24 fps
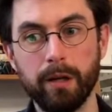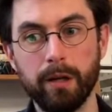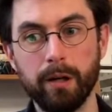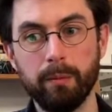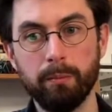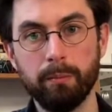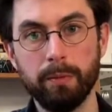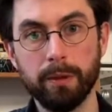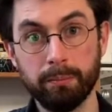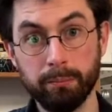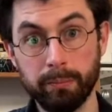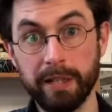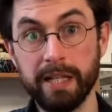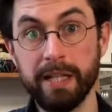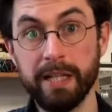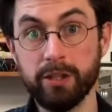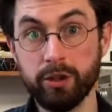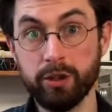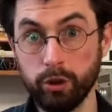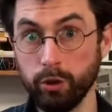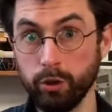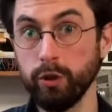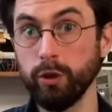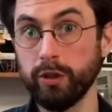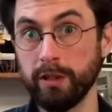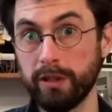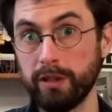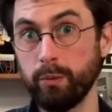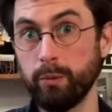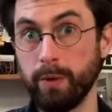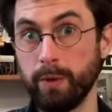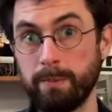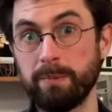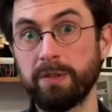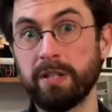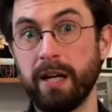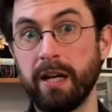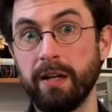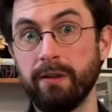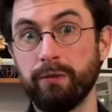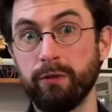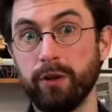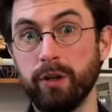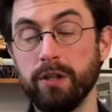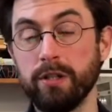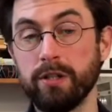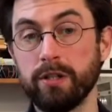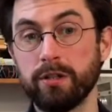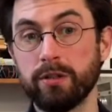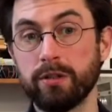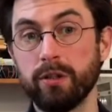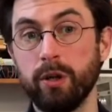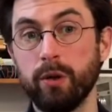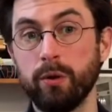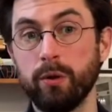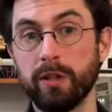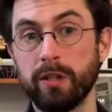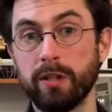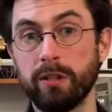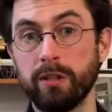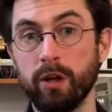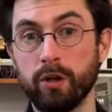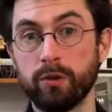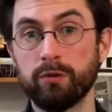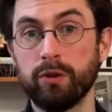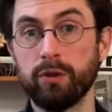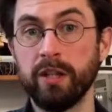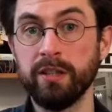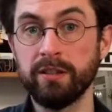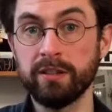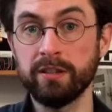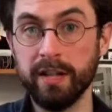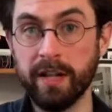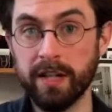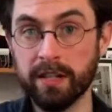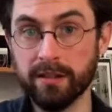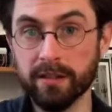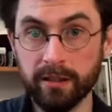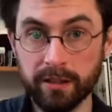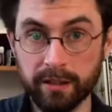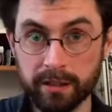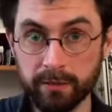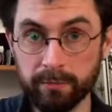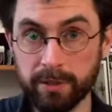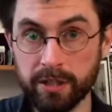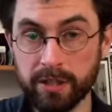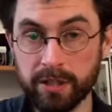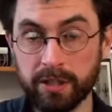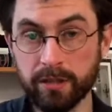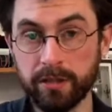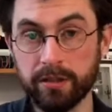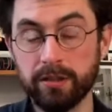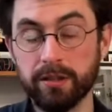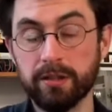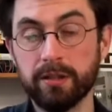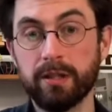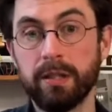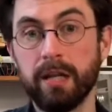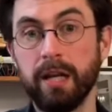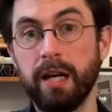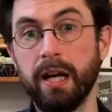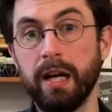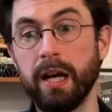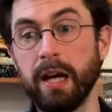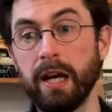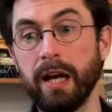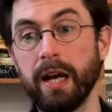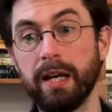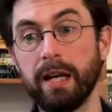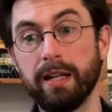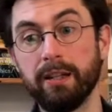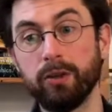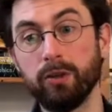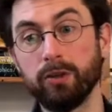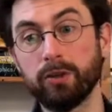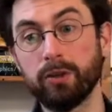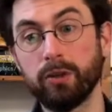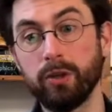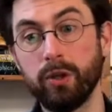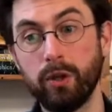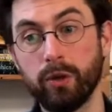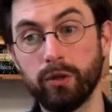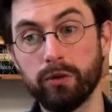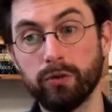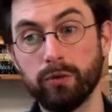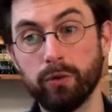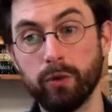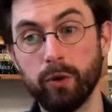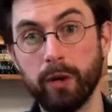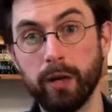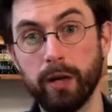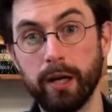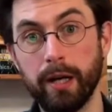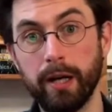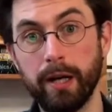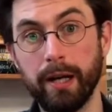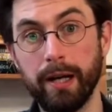But please do look at the website first. So that goes for international admissions, and it also goes for